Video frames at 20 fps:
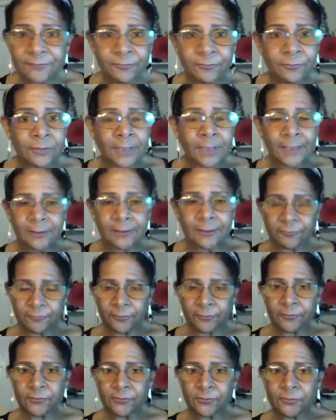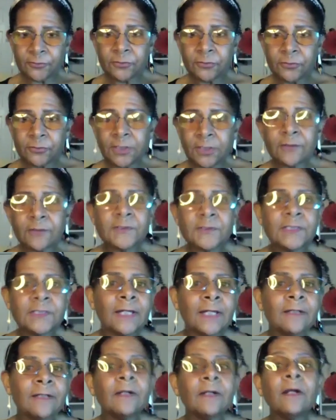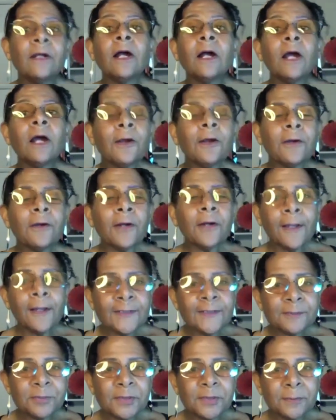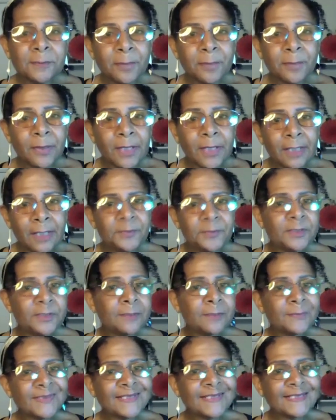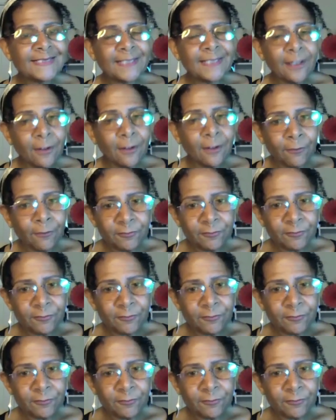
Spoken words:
for like the first 2 years that her husband blamed himself